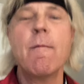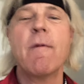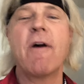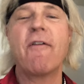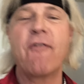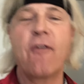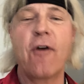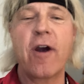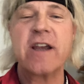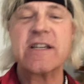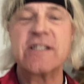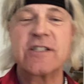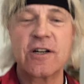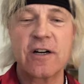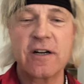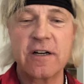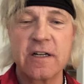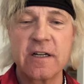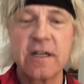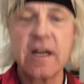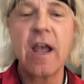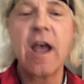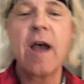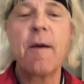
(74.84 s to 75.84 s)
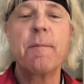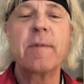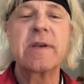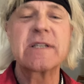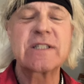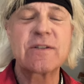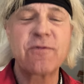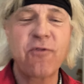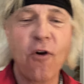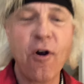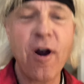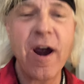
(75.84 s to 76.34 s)
before I started Dad.
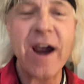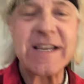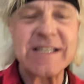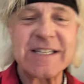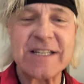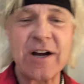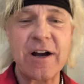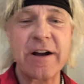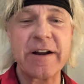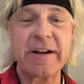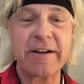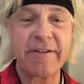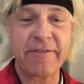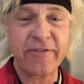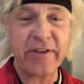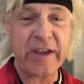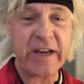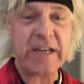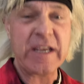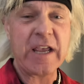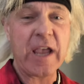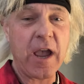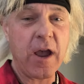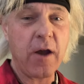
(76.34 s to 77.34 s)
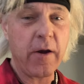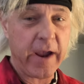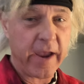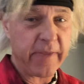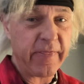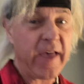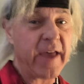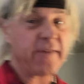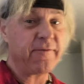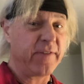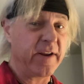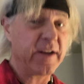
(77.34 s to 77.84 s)
before I started a video, and this
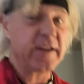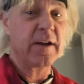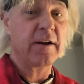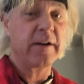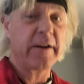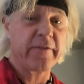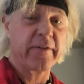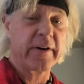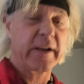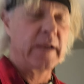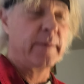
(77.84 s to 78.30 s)
that computer. video never